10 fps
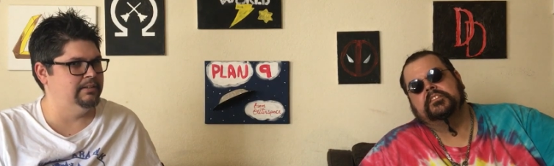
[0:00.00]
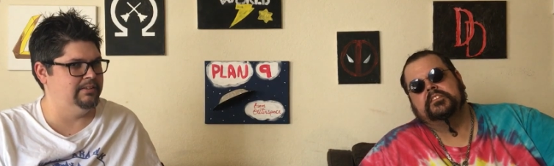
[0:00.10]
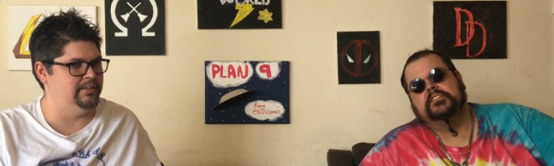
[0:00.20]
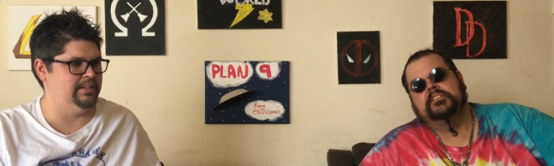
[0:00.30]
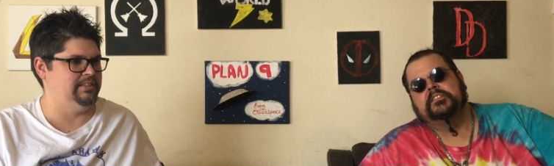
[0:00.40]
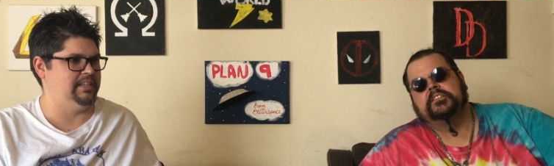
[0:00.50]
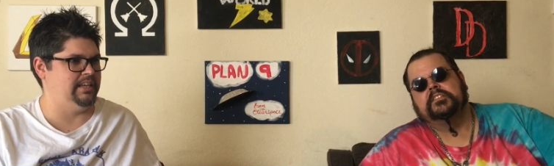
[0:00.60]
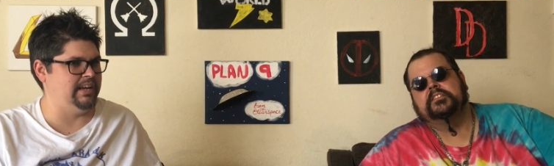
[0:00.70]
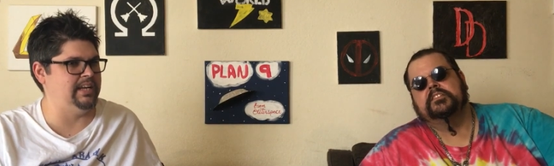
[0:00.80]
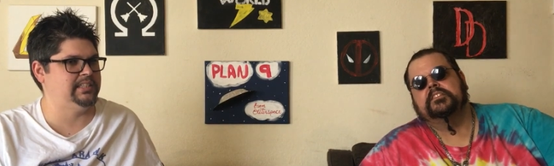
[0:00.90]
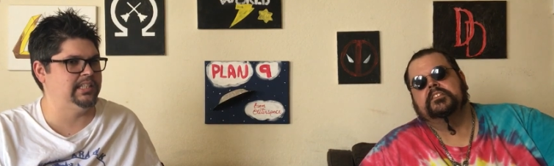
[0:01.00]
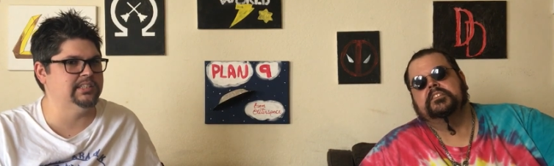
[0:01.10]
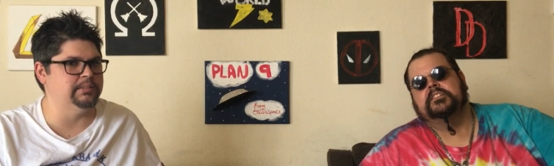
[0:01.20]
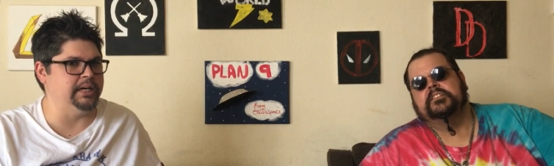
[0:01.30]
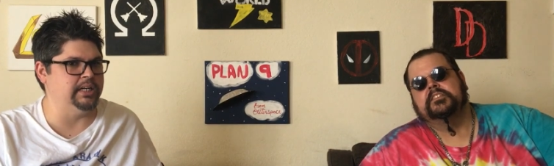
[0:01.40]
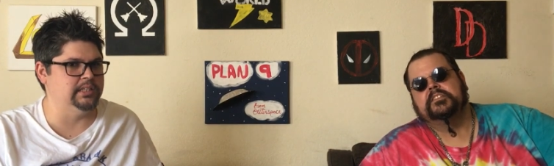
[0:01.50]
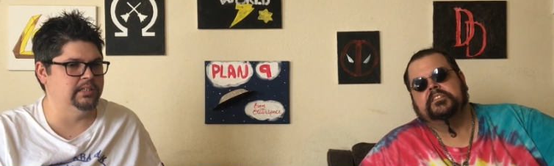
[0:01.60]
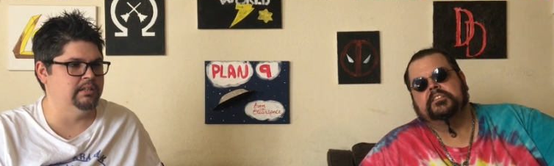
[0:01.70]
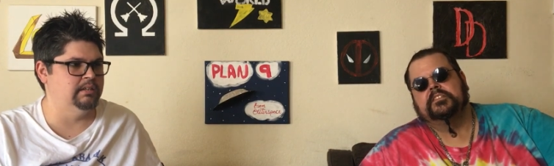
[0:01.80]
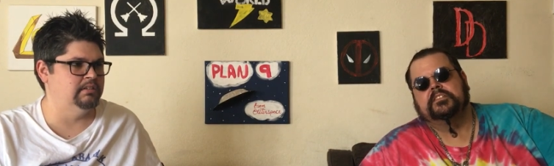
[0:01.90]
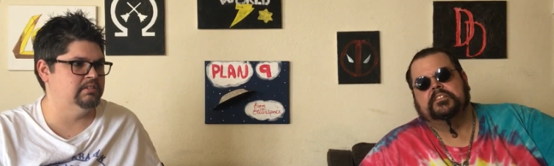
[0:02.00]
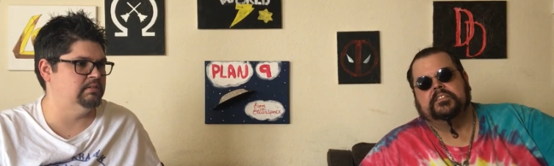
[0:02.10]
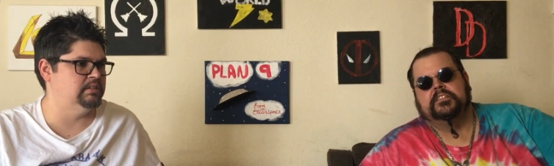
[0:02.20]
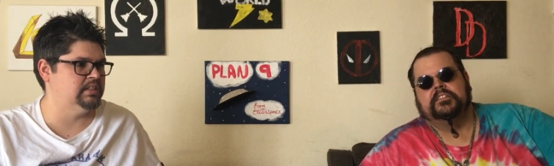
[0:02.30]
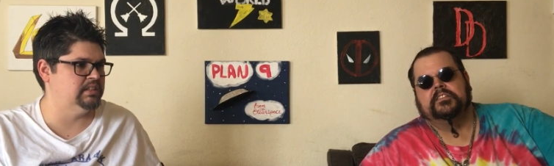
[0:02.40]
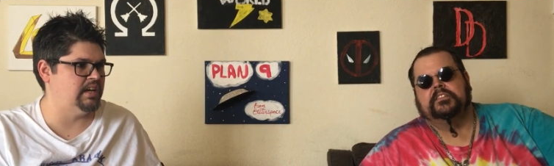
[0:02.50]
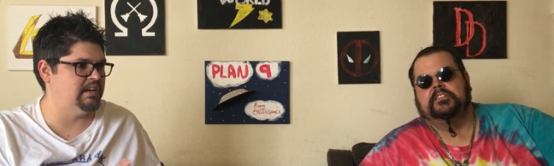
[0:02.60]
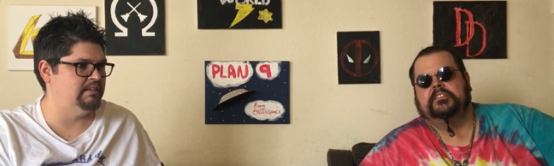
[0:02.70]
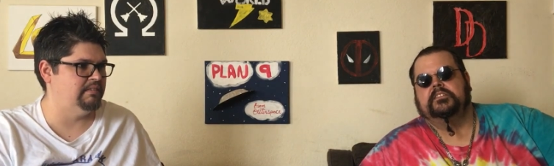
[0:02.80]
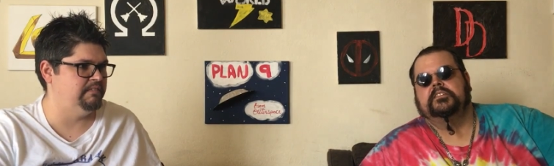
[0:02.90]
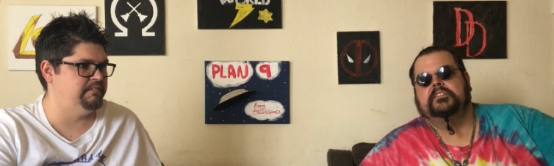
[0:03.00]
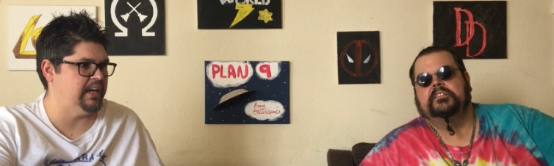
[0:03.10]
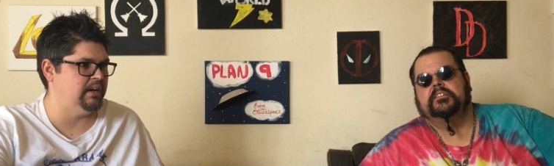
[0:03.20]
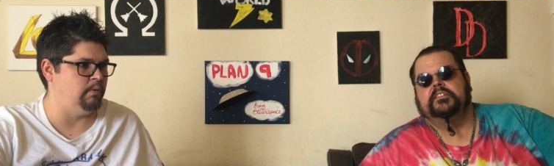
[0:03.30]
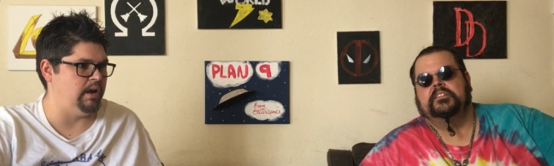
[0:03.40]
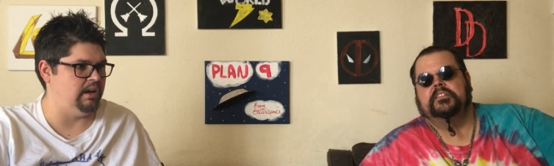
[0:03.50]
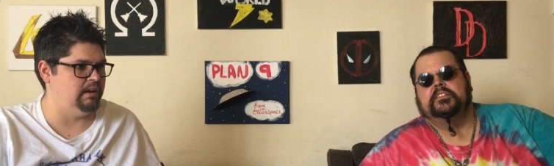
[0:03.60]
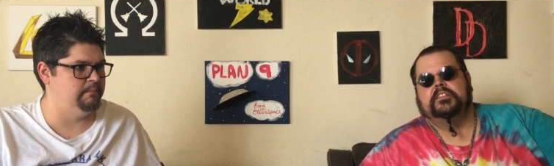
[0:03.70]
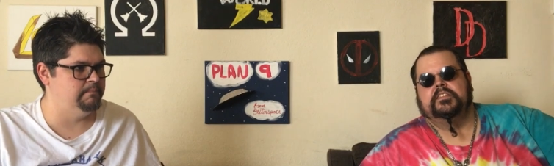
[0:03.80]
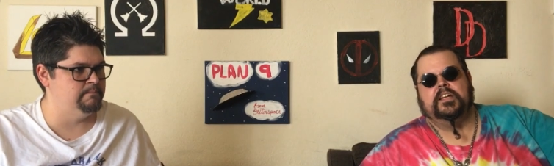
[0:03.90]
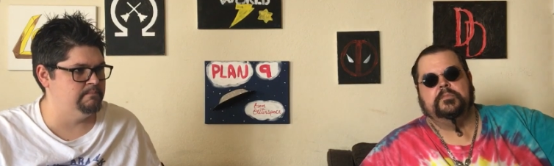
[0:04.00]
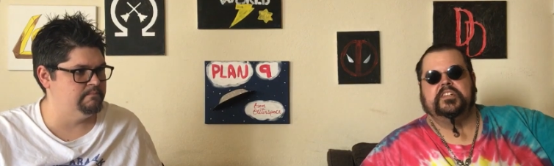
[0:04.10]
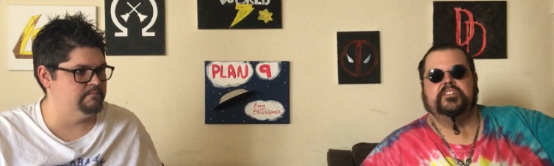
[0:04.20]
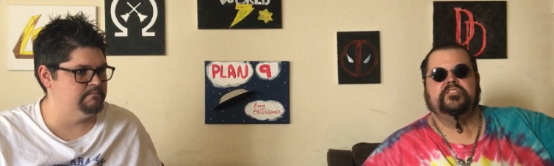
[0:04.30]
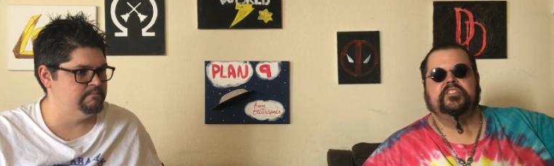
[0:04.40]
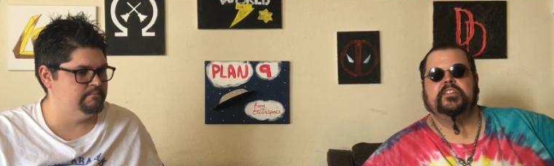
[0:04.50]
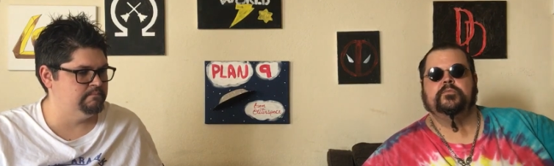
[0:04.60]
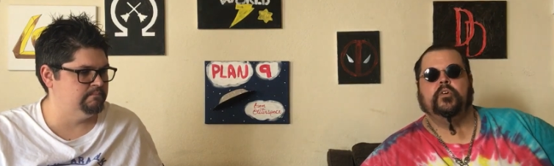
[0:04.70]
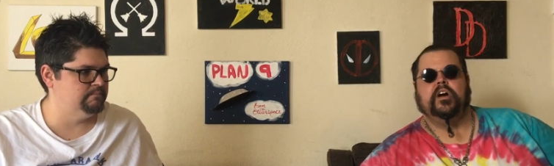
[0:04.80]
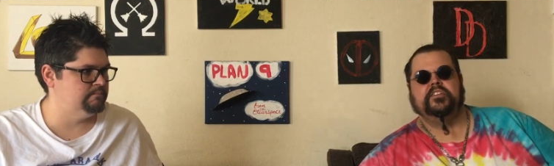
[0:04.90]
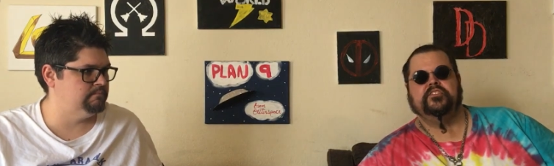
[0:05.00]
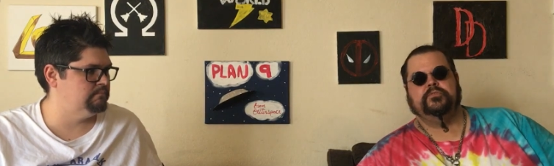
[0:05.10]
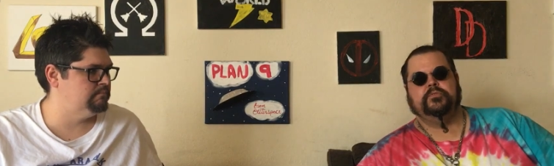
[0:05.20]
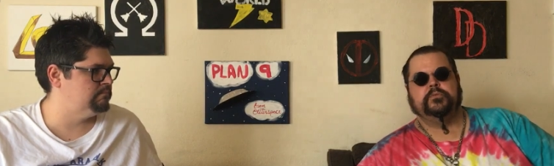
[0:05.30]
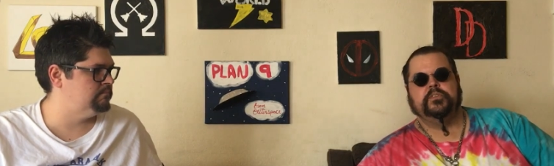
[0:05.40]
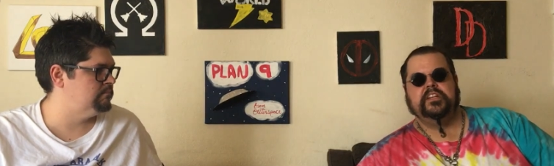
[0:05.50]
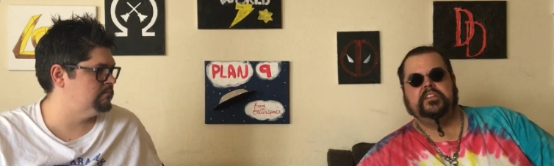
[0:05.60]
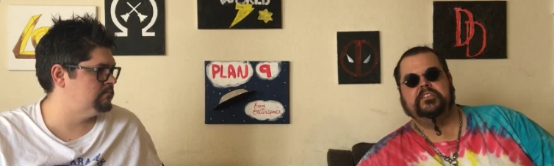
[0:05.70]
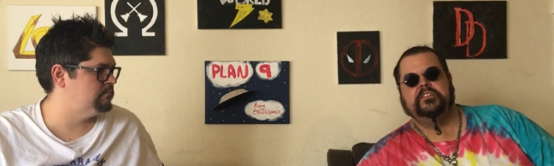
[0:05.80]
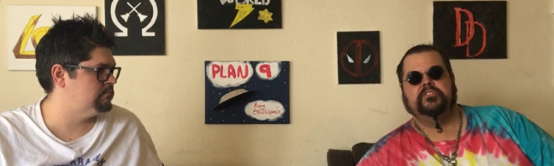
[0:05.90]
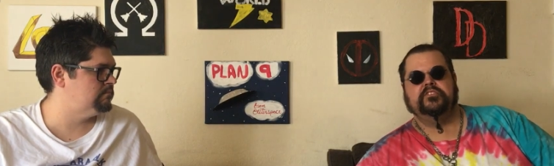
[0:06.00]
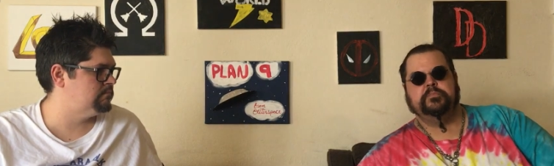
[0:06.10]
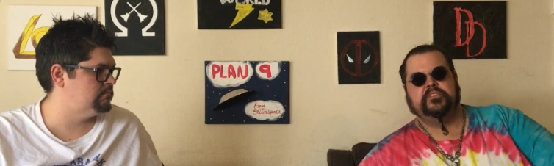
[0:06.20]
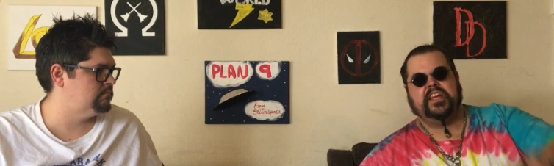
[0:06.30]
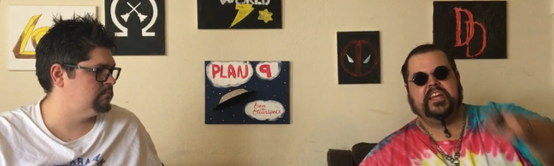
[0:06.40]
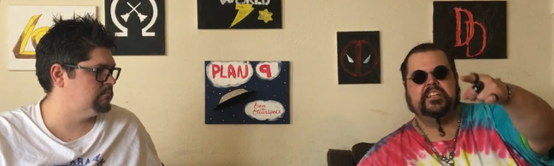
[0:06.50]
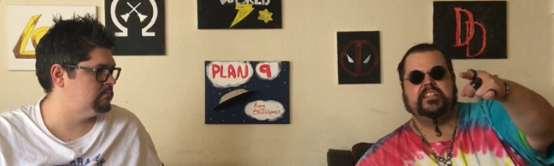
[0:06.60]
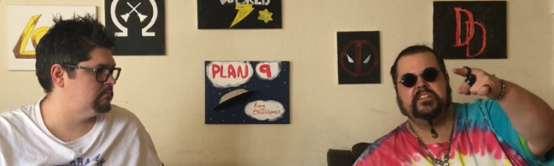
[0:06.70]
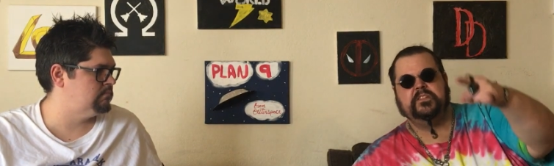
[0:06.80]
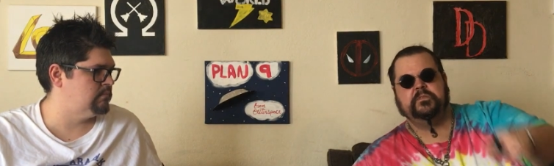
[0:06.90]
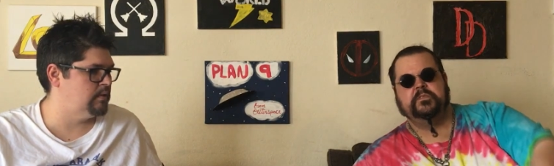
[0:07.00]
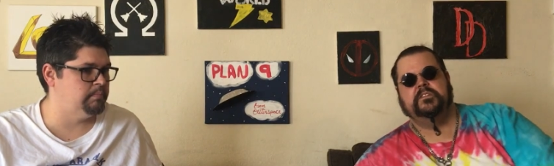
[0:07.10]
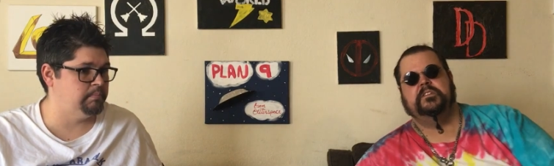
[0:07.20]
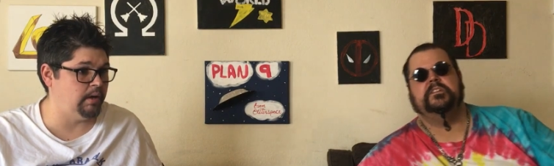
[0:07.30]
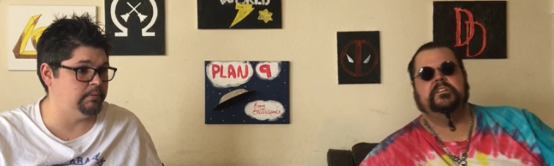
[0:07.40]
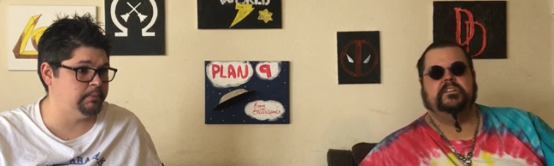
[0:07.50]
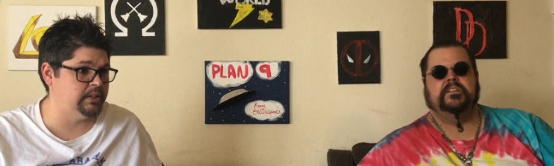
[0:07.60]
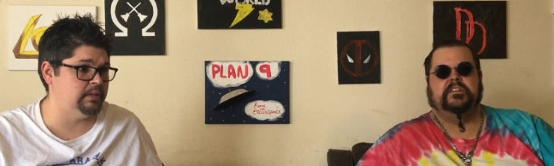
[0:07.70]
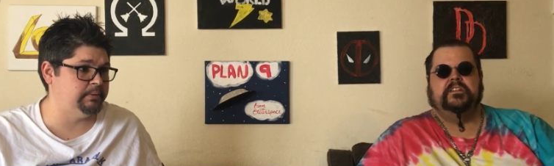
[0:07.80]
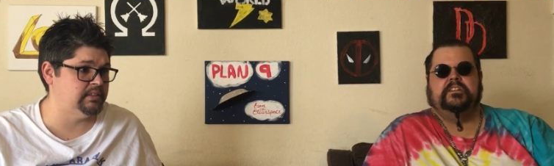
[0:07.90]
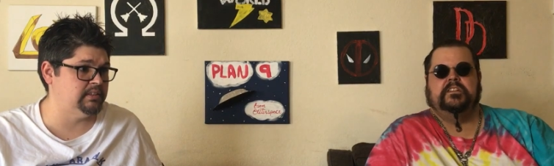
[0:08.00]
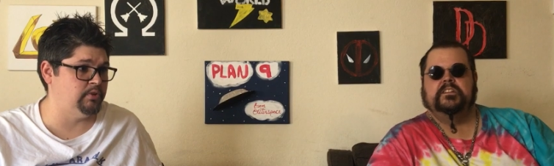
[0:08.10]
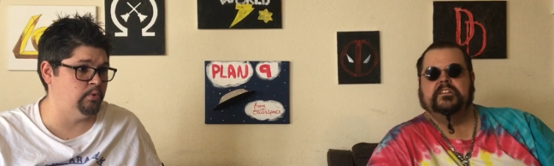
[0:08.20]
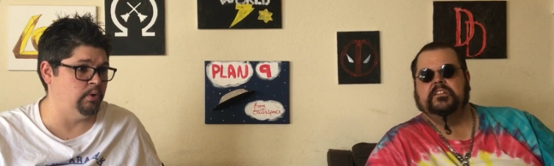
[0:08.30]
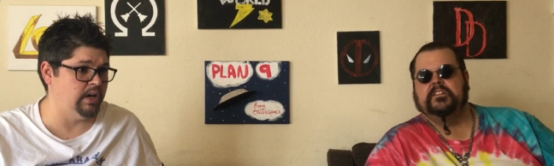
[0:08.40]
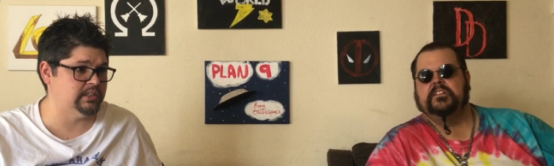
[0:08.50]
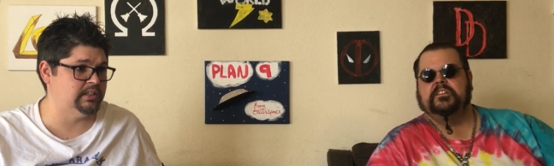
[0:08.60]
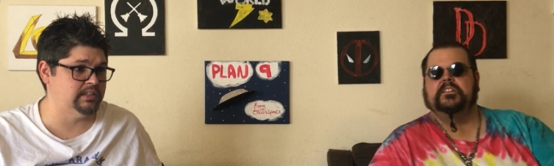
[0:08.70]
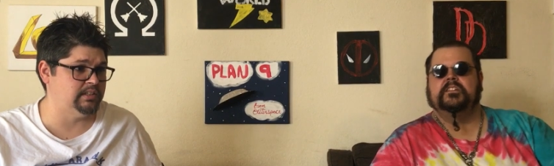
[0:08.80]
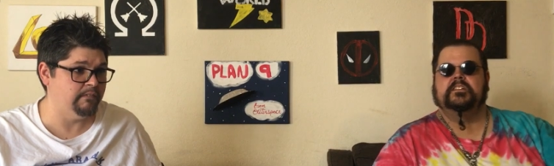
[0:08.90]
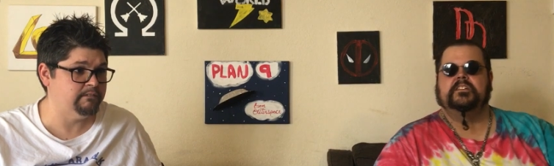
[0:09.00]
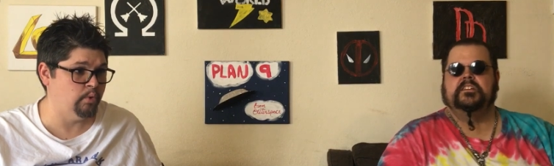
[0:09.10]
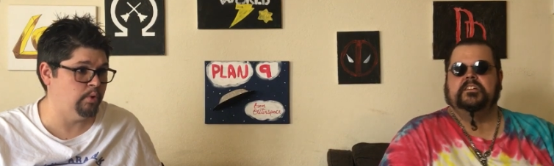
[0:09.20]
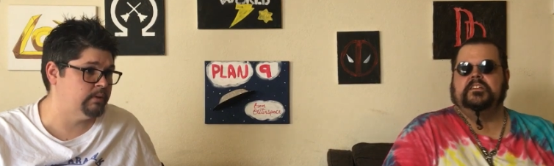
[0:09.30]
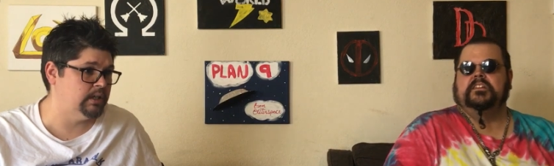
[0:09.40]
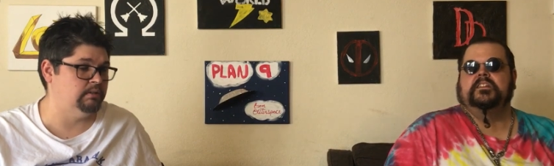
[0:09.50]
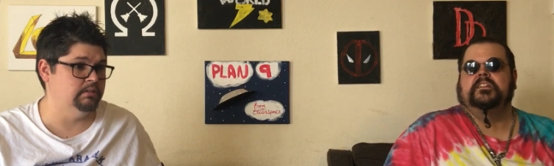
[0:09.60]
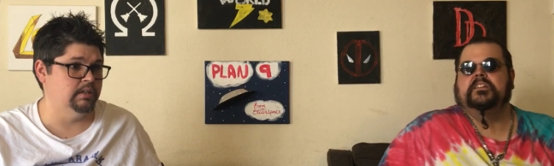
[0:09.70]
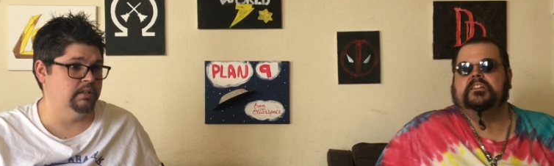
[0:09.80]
Speaker 1: You didn't say nice things about it, so it just kind of faded away. That means you didn't watch it for real. You just pretended to. Probably because if you watched this for real,